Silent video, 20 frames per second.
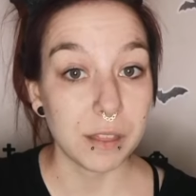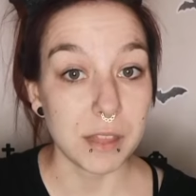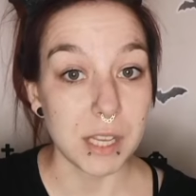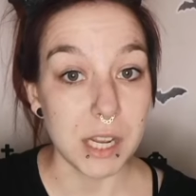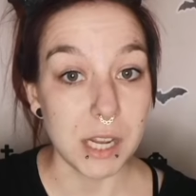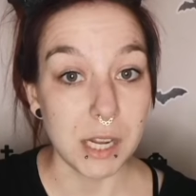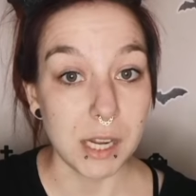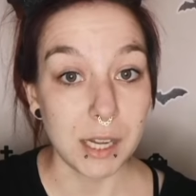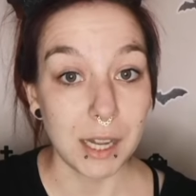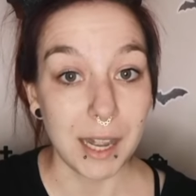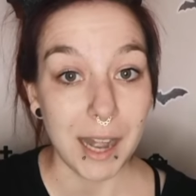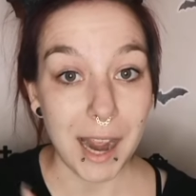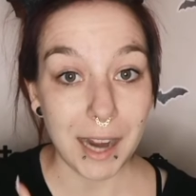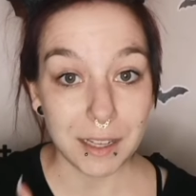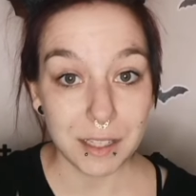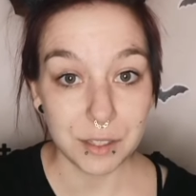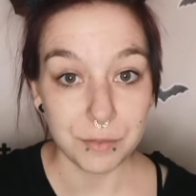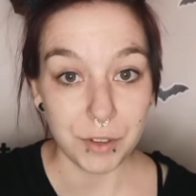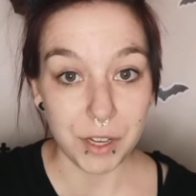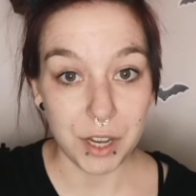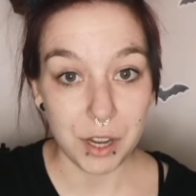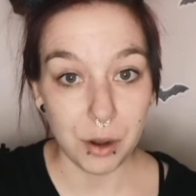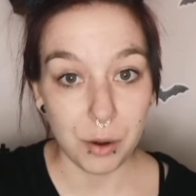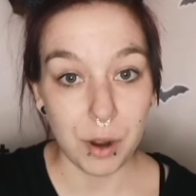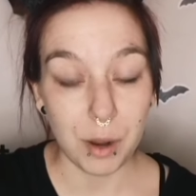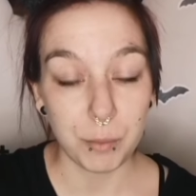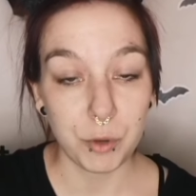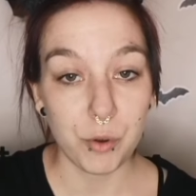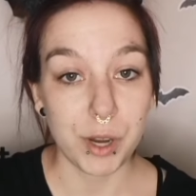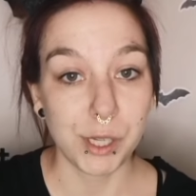The next video
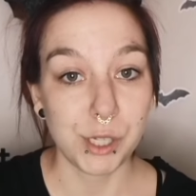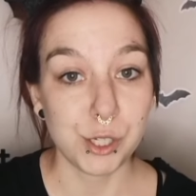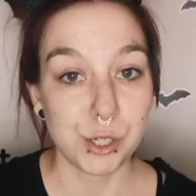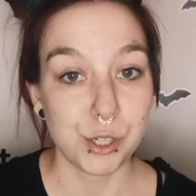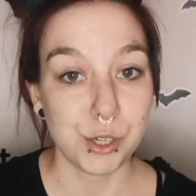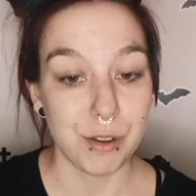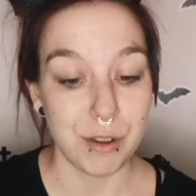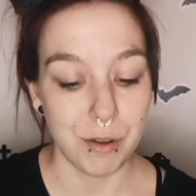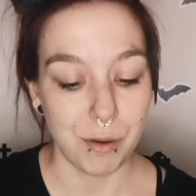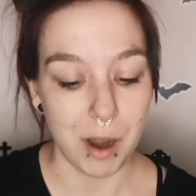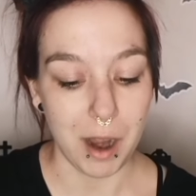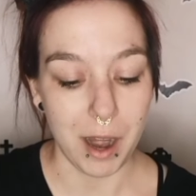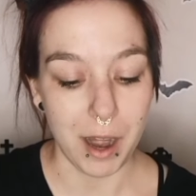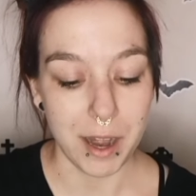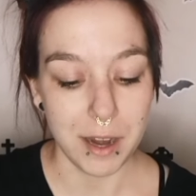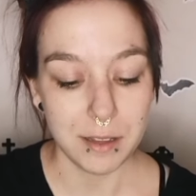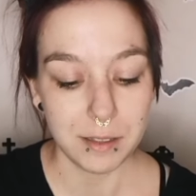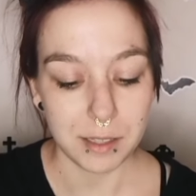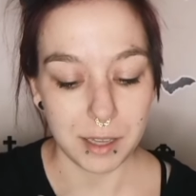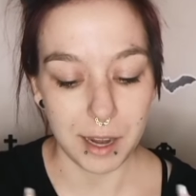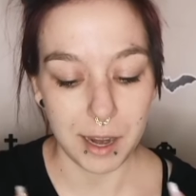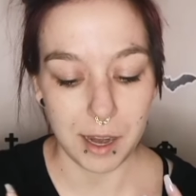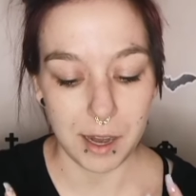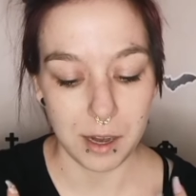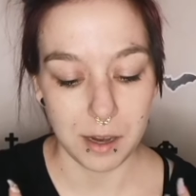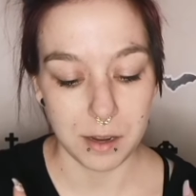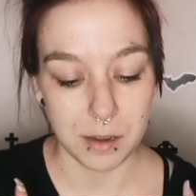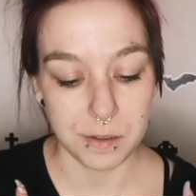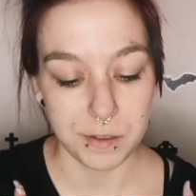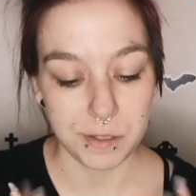I'm going to show you guys
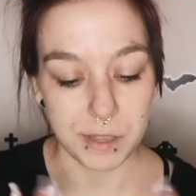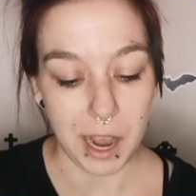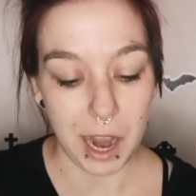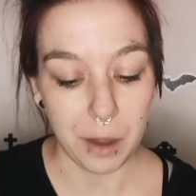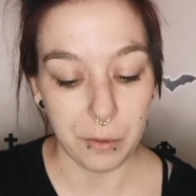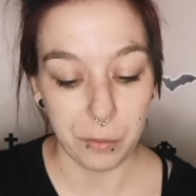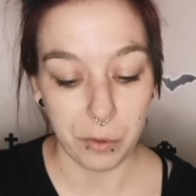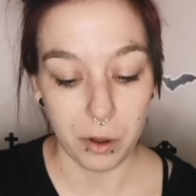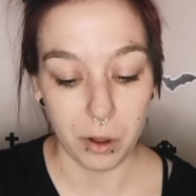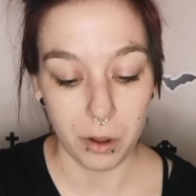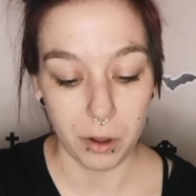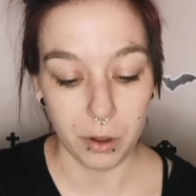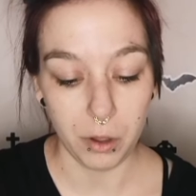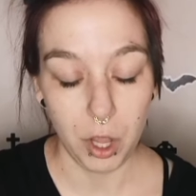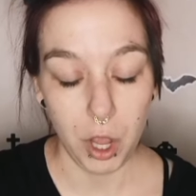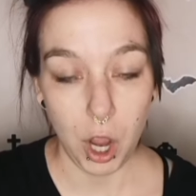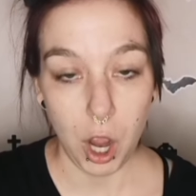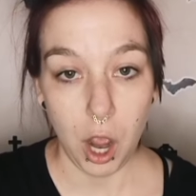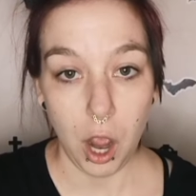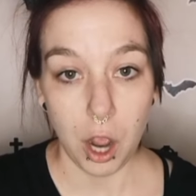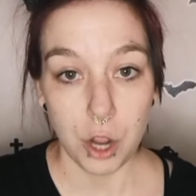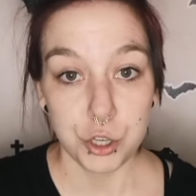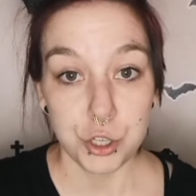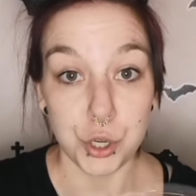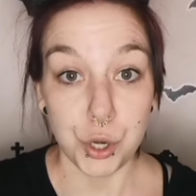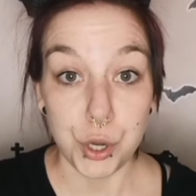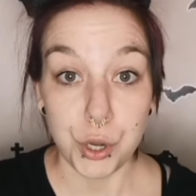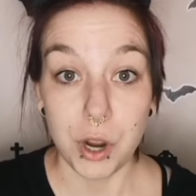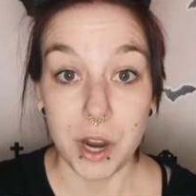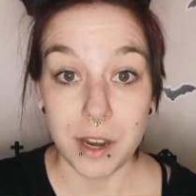is, I will
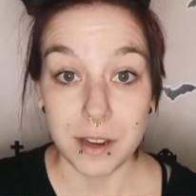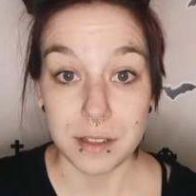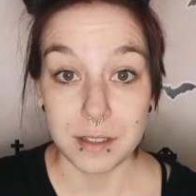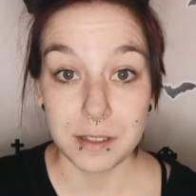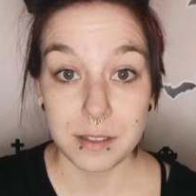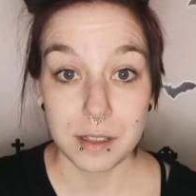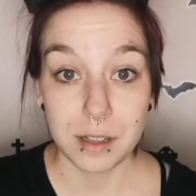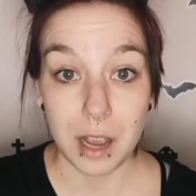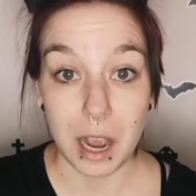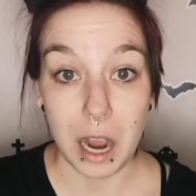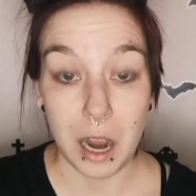show you guys